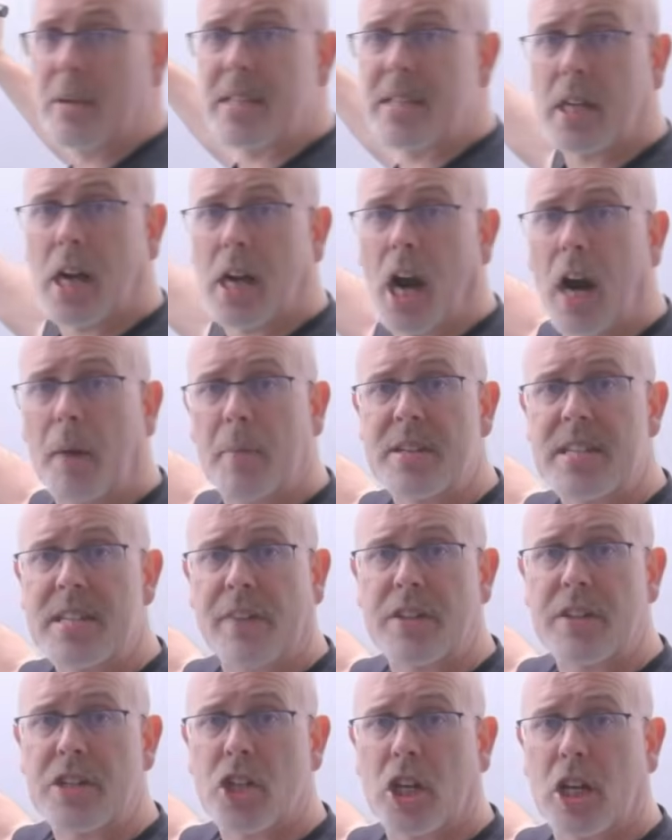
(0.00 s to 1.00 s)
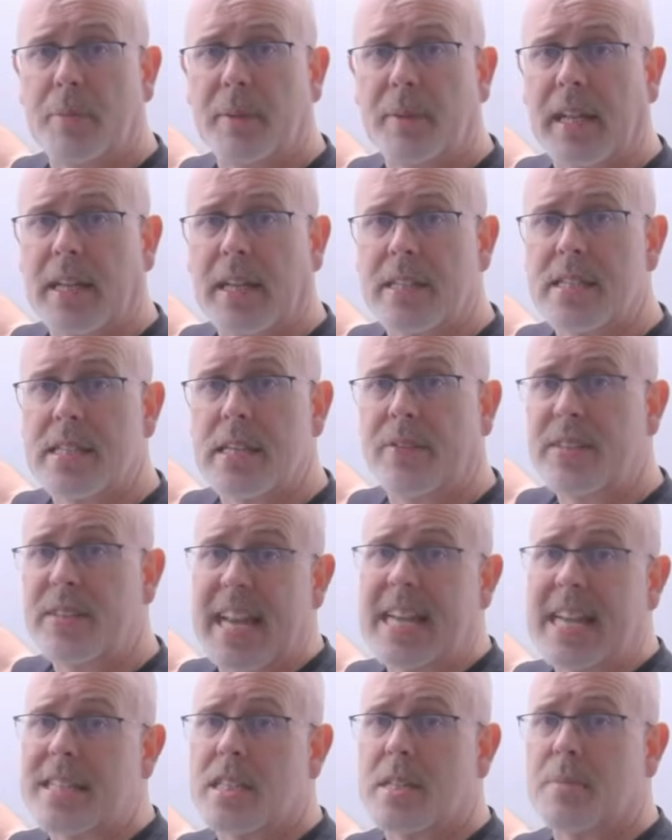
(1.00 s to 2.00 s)
It's common to every term in that series. It
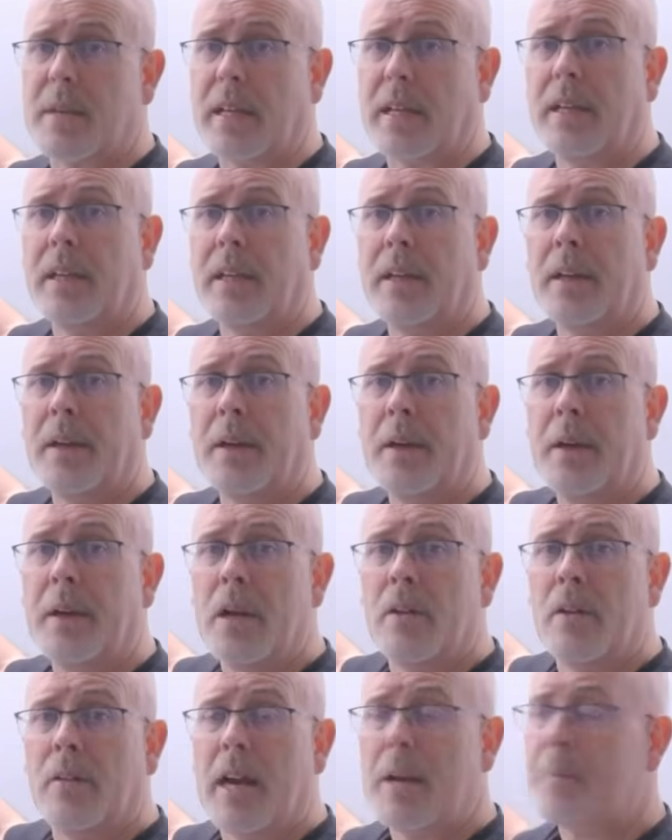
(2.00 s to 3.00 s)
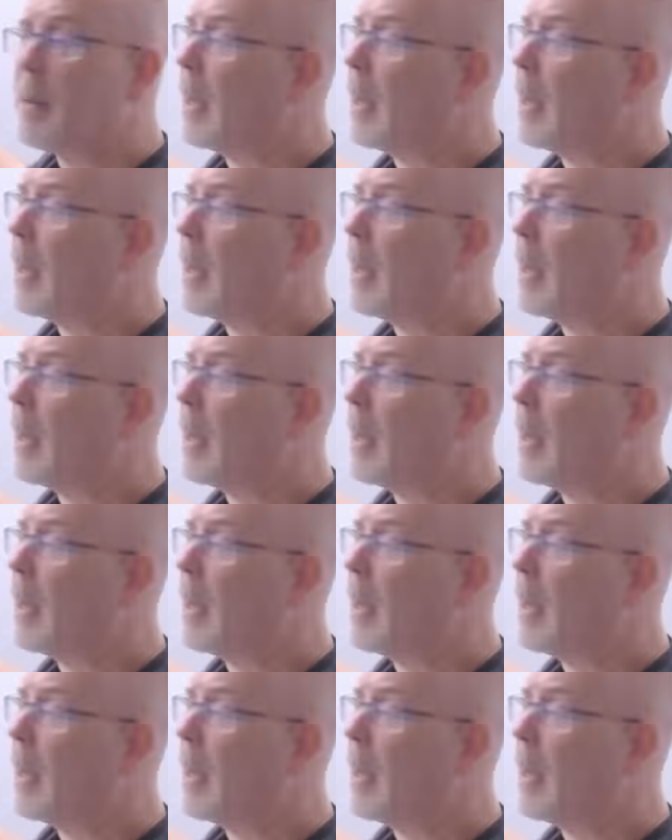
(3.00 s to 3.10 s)
has to be, right?